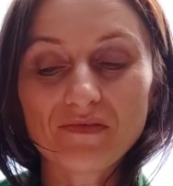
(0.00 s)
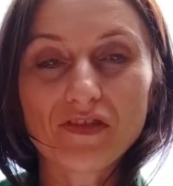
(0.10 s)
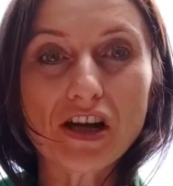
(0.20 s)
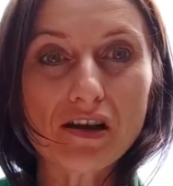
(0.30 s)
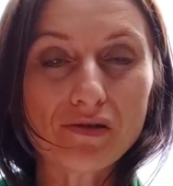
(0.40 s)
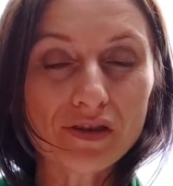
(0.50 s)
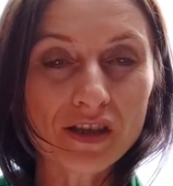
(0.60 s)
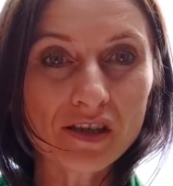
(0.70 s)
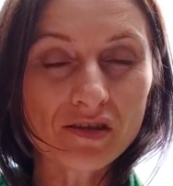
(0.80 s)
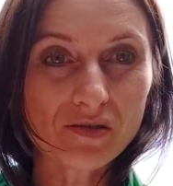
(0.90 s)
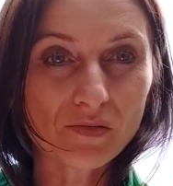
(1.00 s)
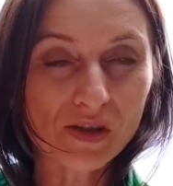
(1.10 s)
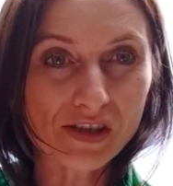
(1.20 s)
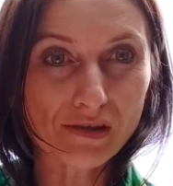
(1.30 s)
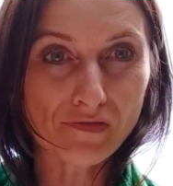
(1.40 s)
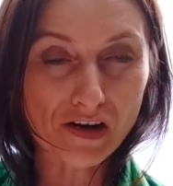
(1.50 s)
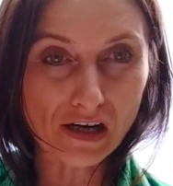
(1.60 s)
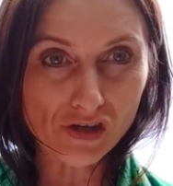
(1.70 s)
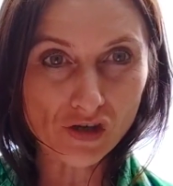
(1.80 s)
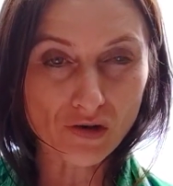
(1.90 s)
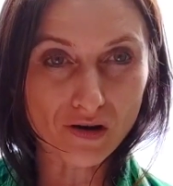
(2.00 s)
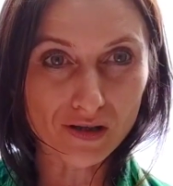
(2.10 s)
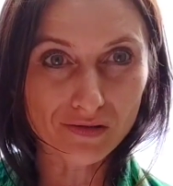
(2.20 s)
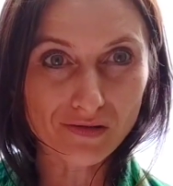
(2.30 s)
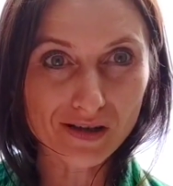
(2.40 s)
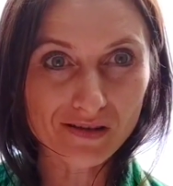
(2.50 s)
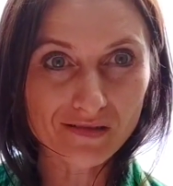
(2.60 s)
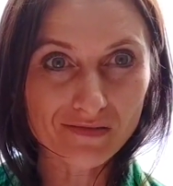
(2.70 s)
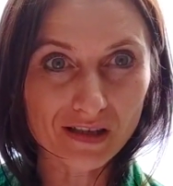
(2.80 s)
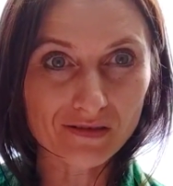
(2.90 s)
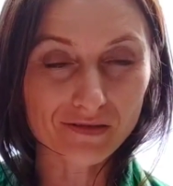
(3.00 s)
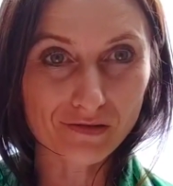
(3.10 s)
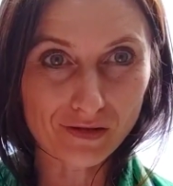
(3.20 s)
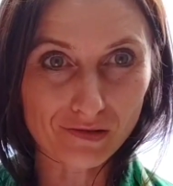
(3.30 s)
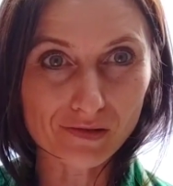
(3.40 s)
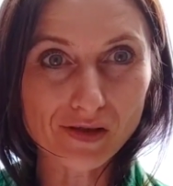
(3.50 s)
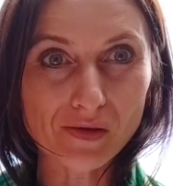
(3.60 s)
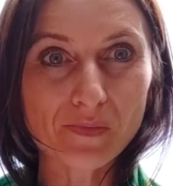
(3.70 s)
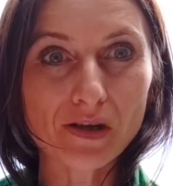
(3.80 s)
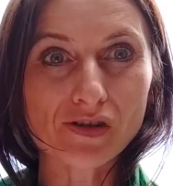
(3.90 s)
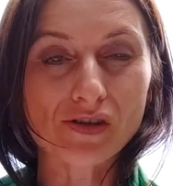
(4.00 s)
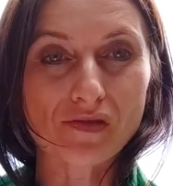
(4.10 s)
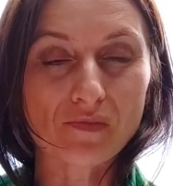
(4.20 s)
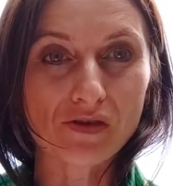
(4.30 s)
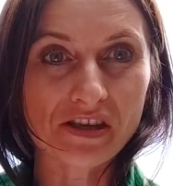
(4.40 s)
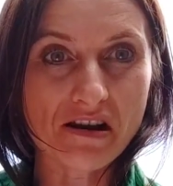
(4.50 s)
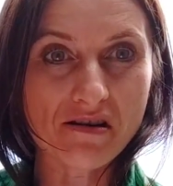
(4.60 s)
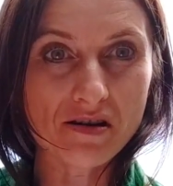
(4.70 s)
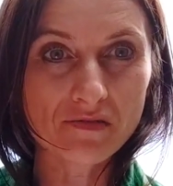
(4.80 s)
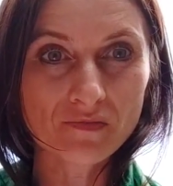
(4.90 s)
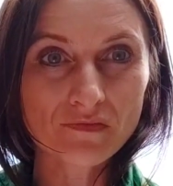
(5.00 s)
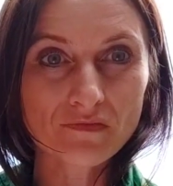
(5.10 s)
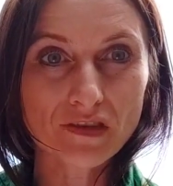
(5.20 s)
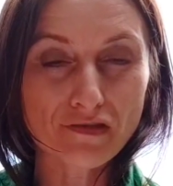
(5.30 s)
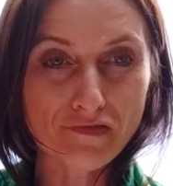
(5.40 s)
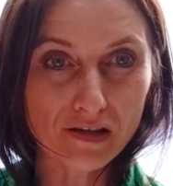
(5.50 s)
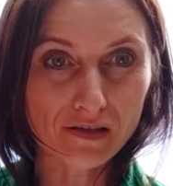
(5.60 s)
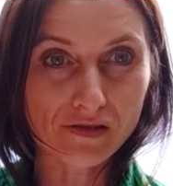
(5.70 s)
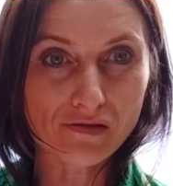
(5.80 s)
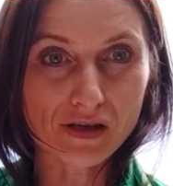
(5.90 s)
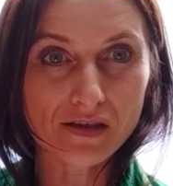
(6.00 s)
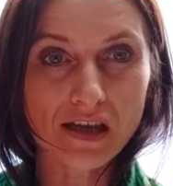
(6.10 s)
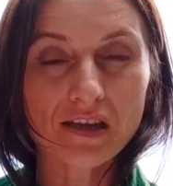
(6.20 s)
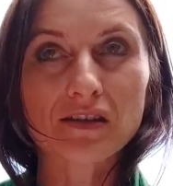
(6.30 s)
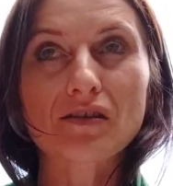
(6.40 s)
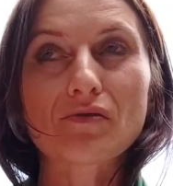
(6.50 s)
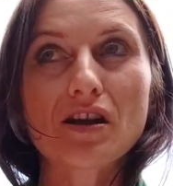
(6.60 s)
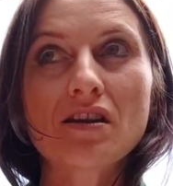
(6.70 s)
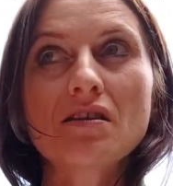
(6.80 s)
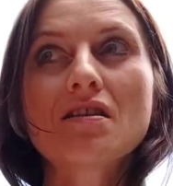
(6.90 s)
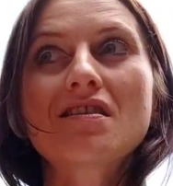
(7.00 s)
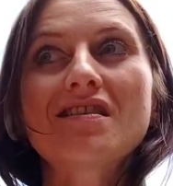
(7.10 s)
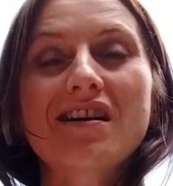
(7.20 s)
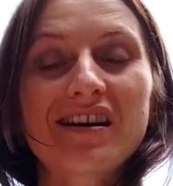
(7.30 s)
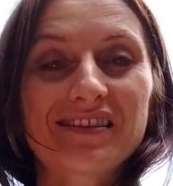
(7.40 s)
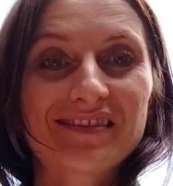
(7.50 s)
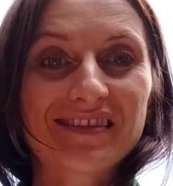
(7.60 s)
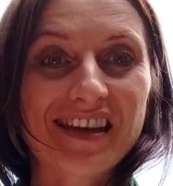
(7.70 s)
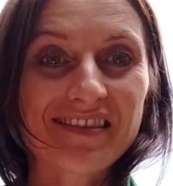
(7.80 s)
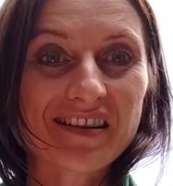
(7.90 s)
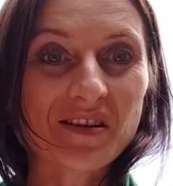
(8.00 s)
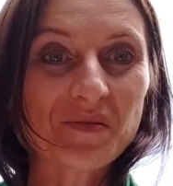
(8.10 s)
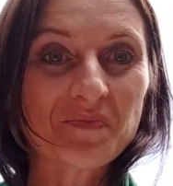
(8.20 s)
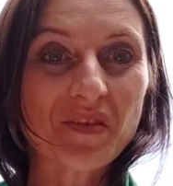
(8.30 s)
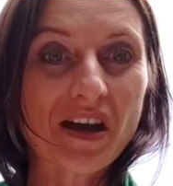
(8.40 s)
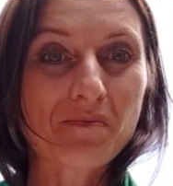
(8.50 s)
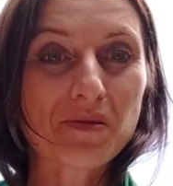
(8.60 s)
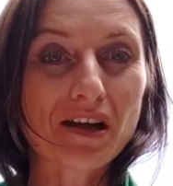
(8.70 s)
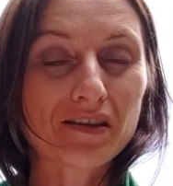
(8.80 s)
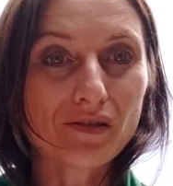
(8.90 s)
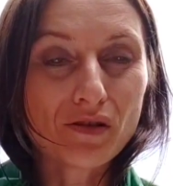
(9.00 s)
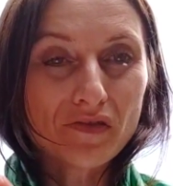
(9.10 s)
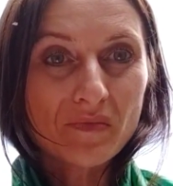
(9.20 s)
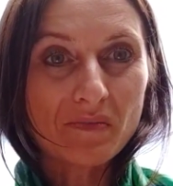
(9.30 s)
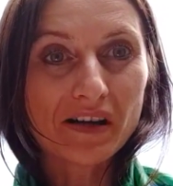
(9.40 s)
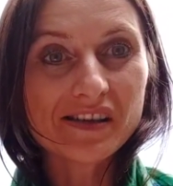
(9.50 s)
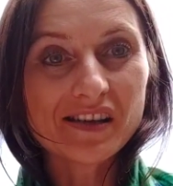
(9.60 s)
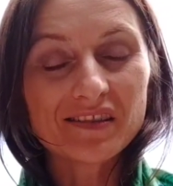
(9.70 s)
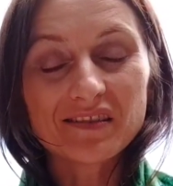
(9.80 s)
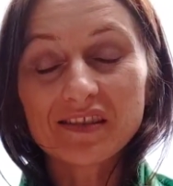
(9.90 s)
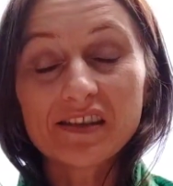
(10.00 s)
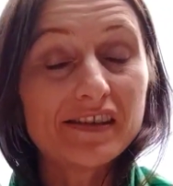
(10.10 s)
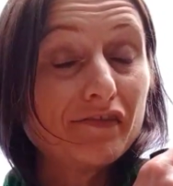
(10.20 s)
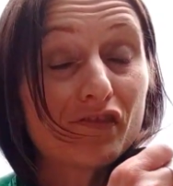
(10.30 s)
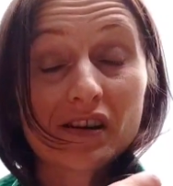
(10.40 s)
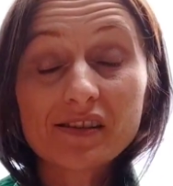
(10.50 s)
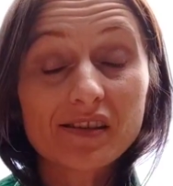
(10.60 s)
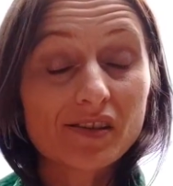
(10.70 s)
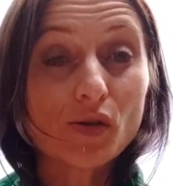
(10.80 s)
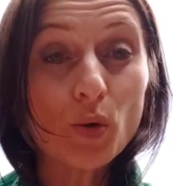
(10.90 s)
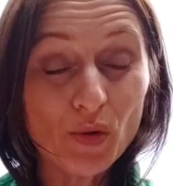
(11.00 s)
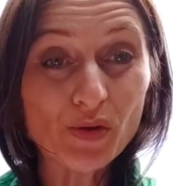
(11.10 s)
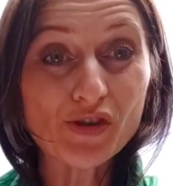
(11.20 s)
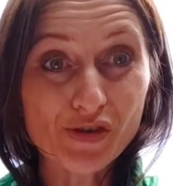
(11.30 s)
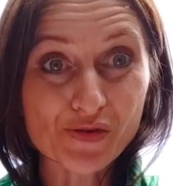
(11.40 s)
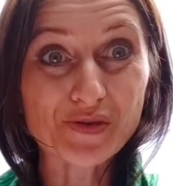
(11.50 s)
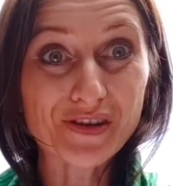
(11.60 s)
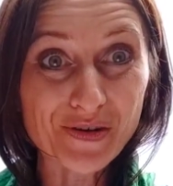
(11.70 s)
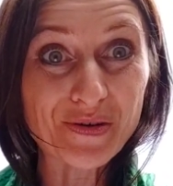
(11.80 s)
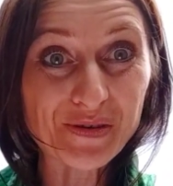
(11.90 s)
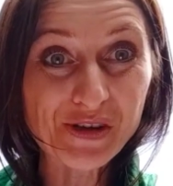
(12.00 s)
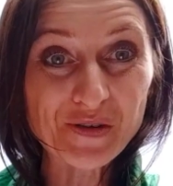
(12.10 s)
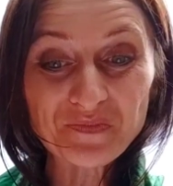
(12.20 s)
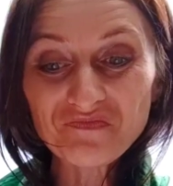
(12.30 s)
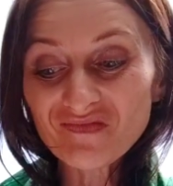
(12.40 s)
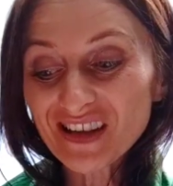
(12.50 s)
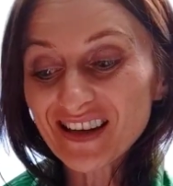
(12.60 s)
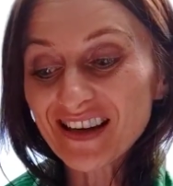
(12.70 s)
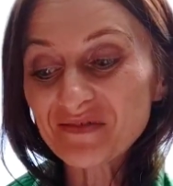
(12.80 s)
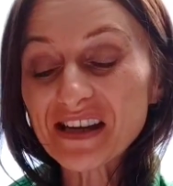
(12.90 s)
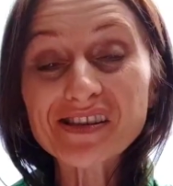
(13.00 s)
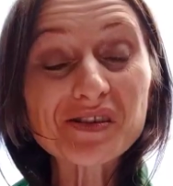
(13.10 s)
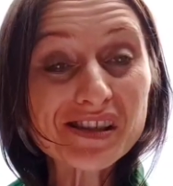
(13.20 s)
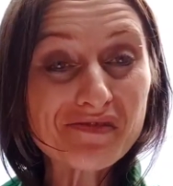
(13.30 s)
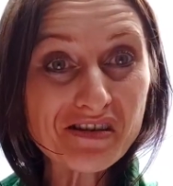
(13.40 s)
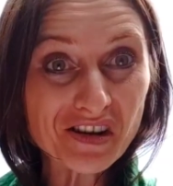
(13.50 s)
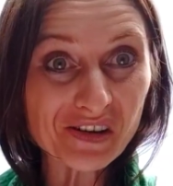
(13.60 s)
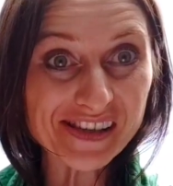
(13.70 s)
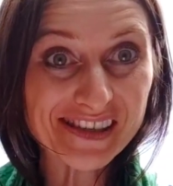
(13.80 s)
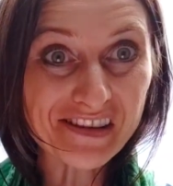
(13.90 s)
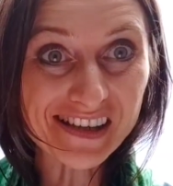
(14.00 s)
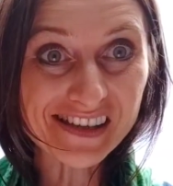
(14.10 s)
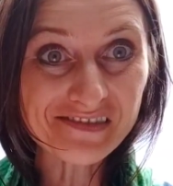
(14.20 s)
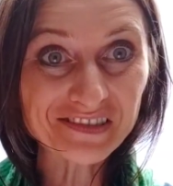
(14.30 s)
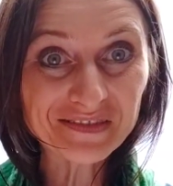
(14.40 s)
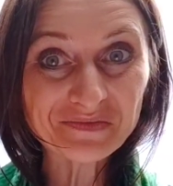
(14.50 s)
dilute it with the fractionated coconut oil that you can also purchase from doterra. The fat is already taken away, and then I apply it all over my body, and the difference is huge, truly huge. It's also very cost effective